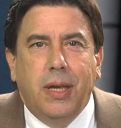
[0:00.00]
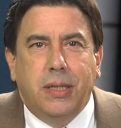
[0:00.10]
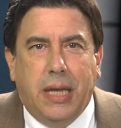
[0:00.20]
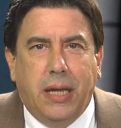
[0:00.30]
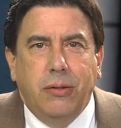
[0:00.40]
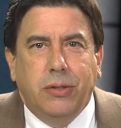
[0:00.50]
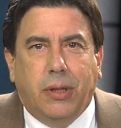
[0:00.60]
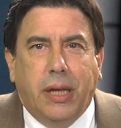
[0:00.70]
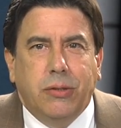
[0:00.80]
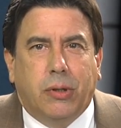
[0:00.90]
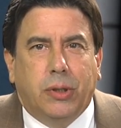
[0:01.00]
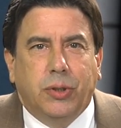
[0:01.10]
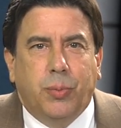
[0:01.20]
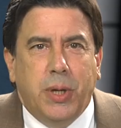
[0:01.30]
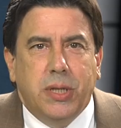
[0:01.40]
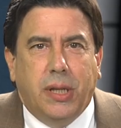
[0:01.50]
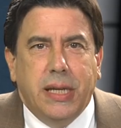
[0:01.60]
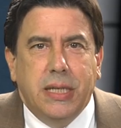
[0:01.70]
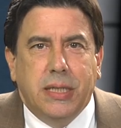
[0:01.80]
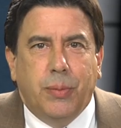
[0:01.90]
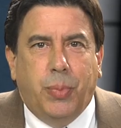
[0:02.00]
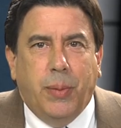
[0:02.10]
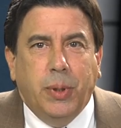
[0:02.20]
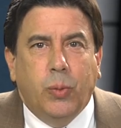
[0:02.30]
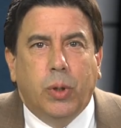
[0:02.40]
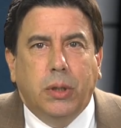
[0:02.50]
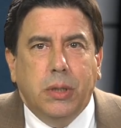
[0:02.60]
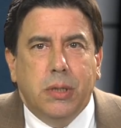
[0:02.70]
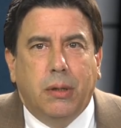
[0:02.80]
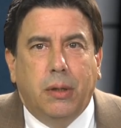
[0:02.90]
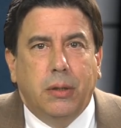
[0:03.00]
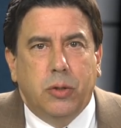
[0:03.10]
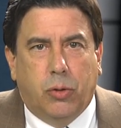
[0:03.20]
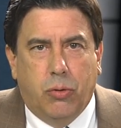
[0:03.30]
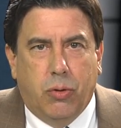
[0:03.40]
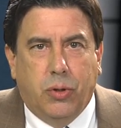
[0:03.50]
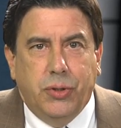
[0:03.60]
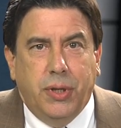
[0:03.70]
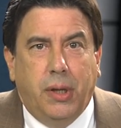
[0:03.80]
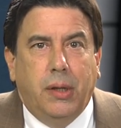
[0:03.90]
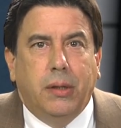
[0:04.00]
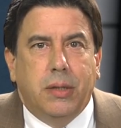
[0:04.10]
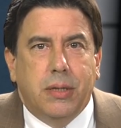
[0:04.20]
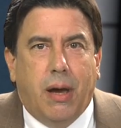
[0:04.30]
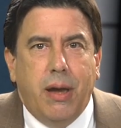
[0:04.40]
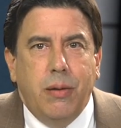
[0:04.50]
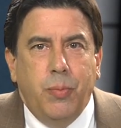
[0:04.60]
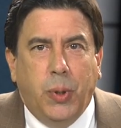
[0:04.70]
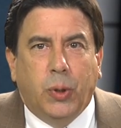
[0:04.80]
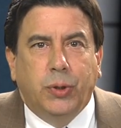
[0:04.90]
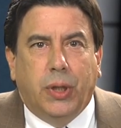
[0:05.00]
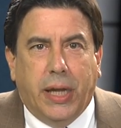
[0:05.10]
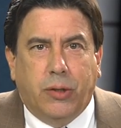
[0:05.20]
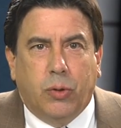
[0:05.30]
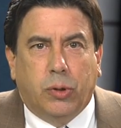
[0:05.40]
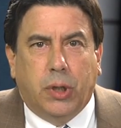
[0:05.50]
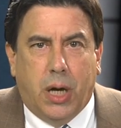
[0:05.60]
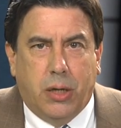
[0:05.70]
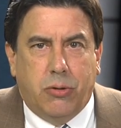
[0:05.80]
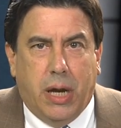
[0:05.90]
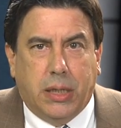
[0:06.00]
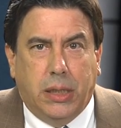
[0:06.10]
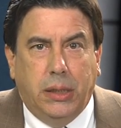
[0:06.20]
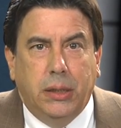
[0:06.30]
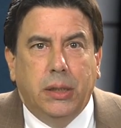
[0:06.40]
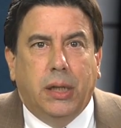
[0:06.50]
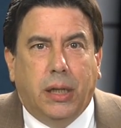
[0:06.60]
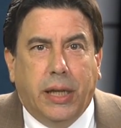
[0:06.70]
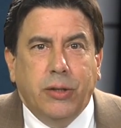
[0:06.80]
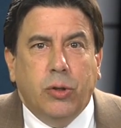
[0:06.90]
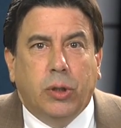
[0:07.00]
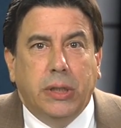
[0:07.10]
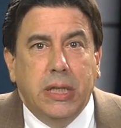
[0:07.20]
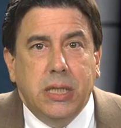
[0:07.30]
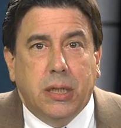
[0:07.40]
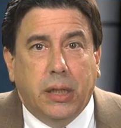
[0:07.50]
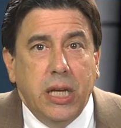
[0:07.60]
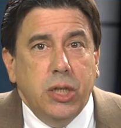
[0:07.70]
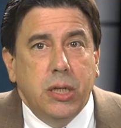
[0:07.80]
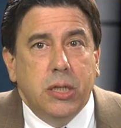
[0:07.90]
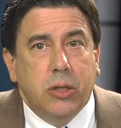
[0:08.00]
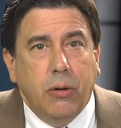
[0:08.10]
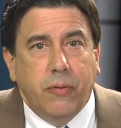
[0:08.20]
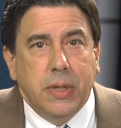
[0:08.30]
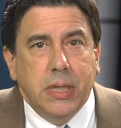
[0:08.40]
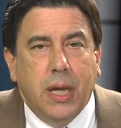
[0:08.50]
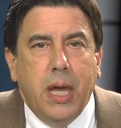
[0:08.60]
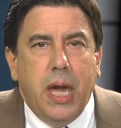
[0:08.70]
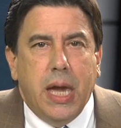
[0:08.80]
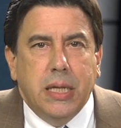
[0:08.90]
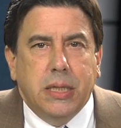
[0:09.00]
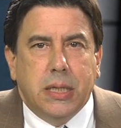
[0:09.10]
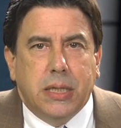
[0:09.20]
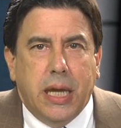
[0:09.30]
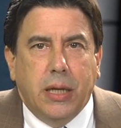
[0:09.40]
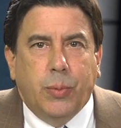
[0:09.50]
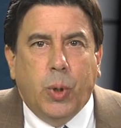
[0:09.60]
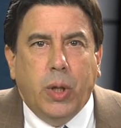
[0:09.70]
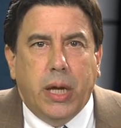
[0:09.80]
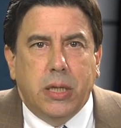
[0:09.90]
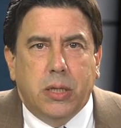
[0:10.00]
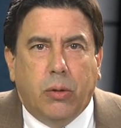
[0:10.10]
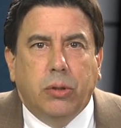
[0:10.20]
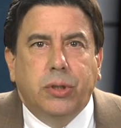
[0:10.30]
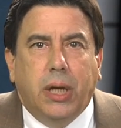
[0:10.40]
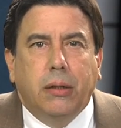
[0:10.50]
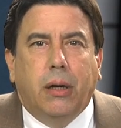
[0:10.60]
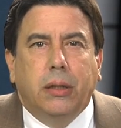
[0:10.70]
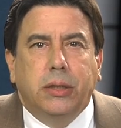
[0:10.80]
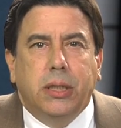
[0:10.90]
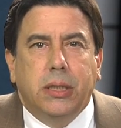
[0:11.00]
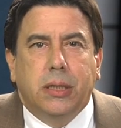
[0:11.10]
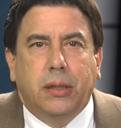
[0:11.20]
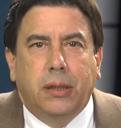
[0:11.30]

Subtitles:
Daniels Electrical specializes in public works, schools, design and build electrical contracting, electrical installation and service, and sustainable and solar technologies.